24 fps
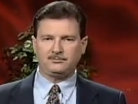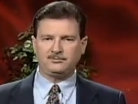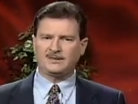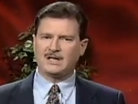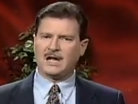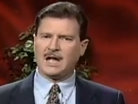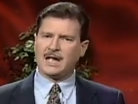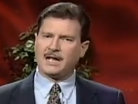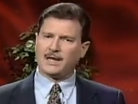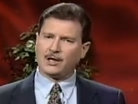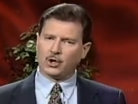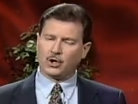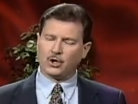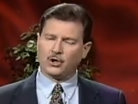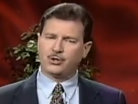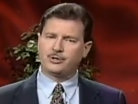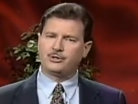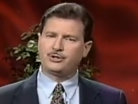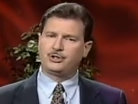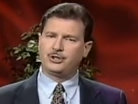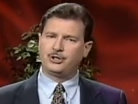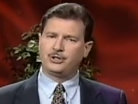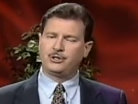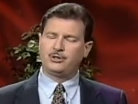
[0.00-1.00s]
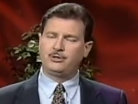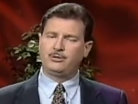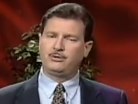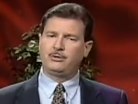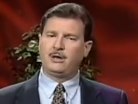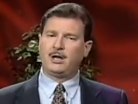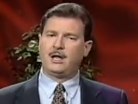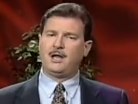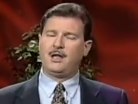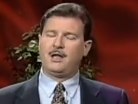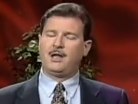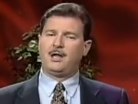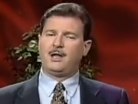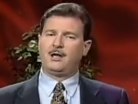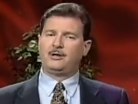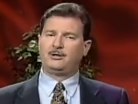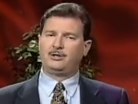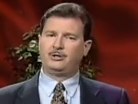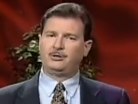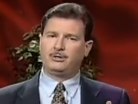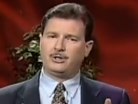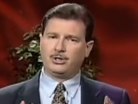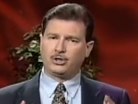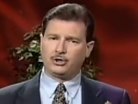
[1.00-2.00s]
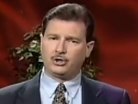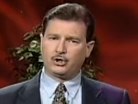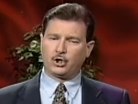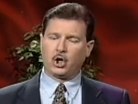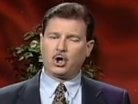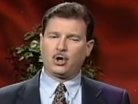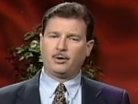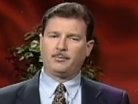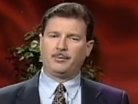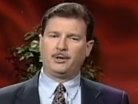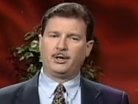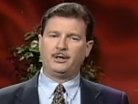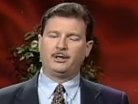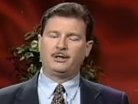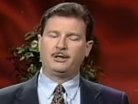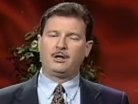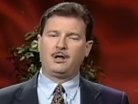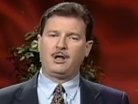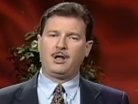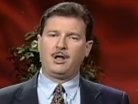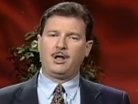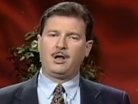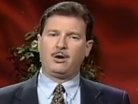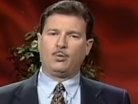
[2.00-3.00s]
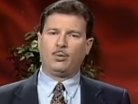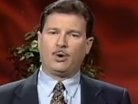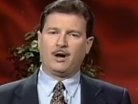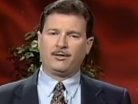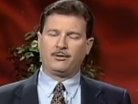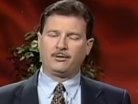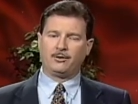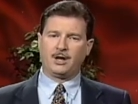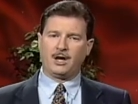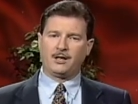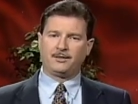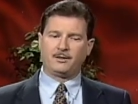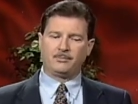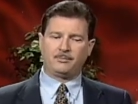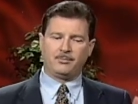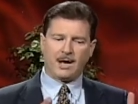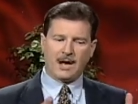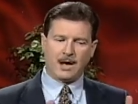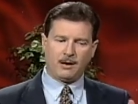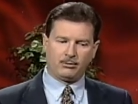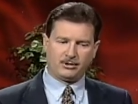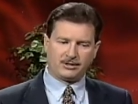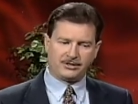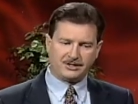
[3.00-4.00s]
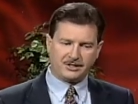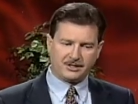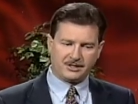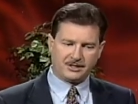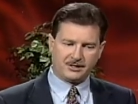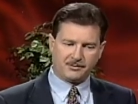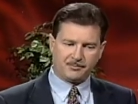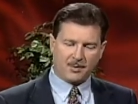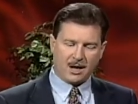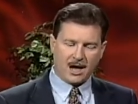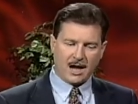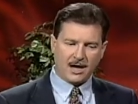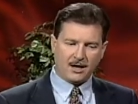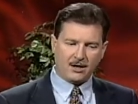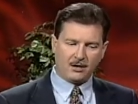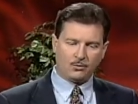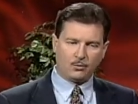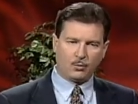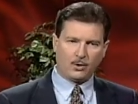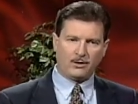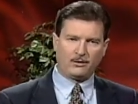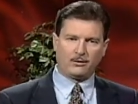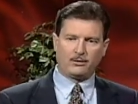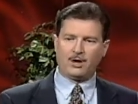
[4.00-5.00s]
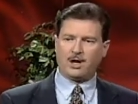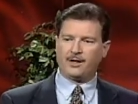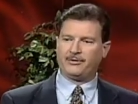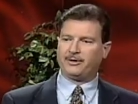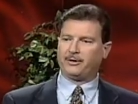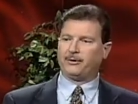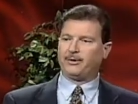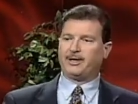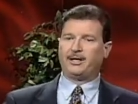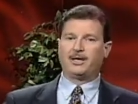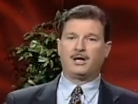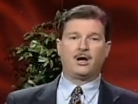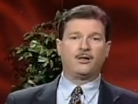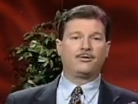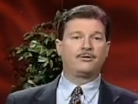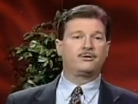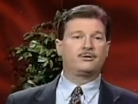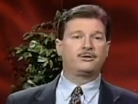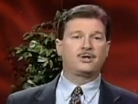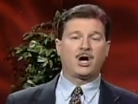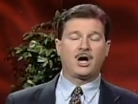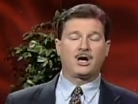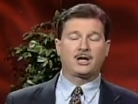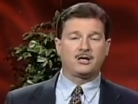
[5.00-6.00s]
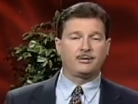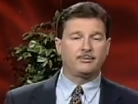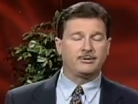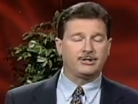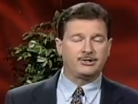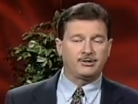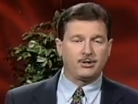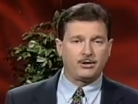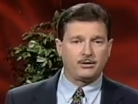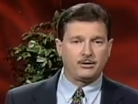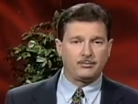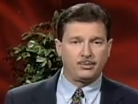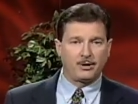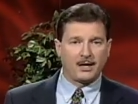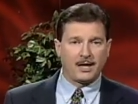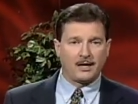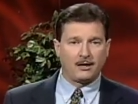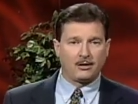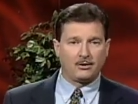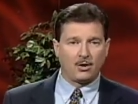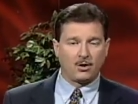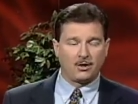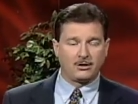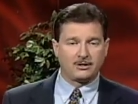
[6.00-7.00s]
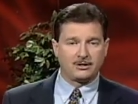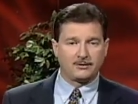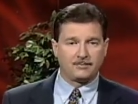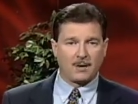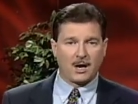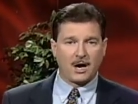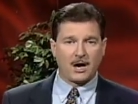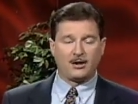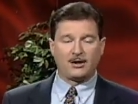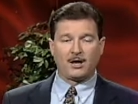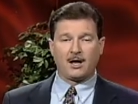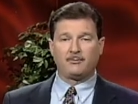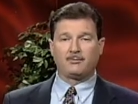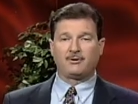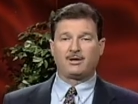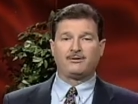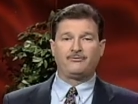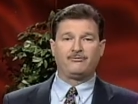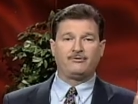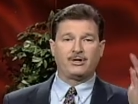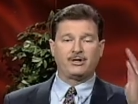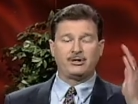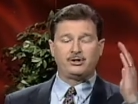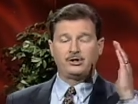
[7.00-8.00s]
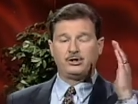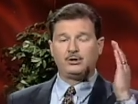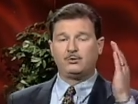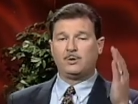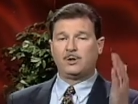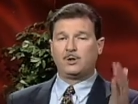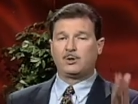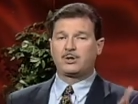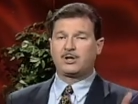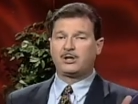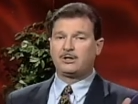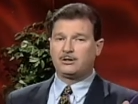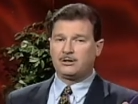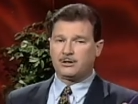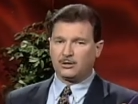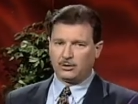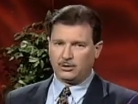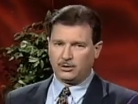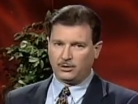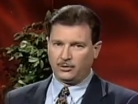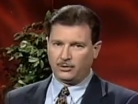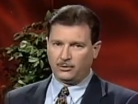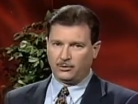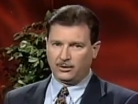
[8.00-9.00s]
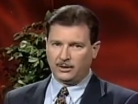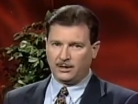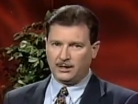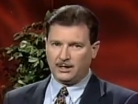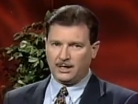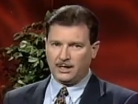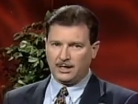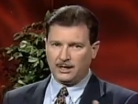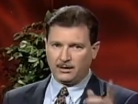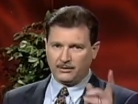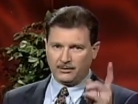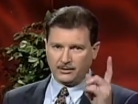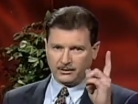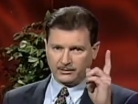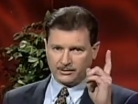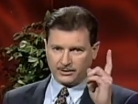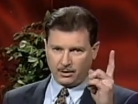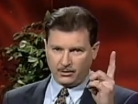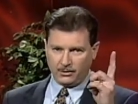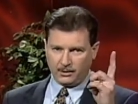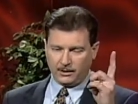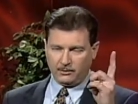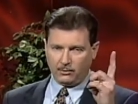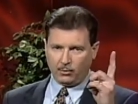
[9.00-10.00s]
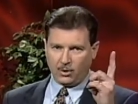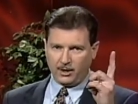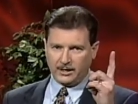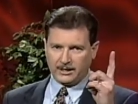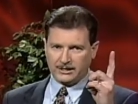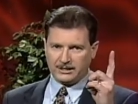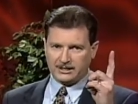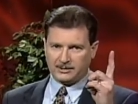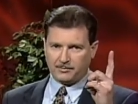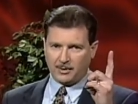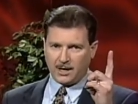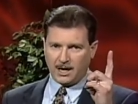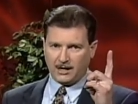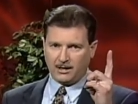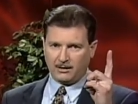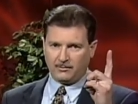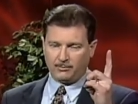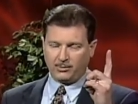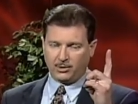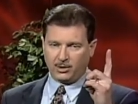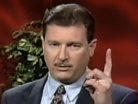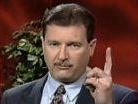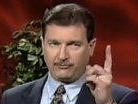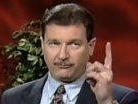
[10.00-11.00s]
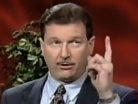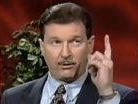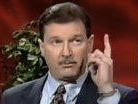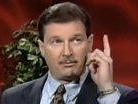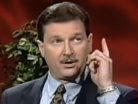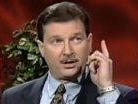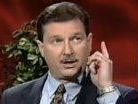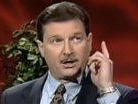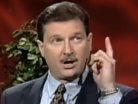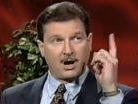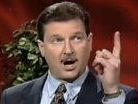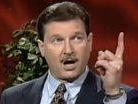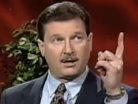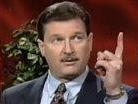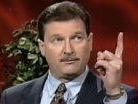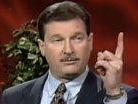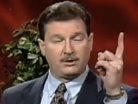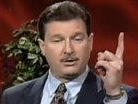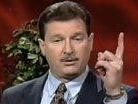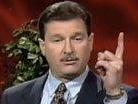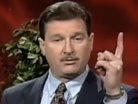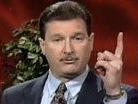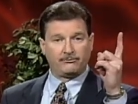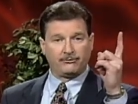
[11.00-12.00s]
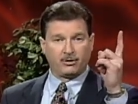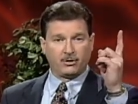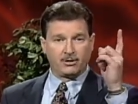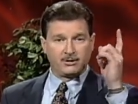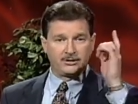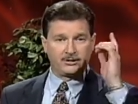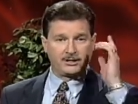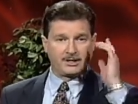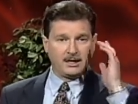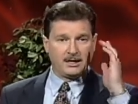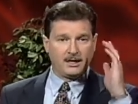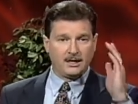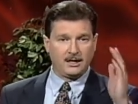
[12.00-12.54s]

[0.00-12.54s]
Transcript: I urge you to determine whether or not the Bible is inspired, whether or not there are any other documents on the planet are inspired. I'm convinced you will conclude there's only one inspired book from the God of the universe.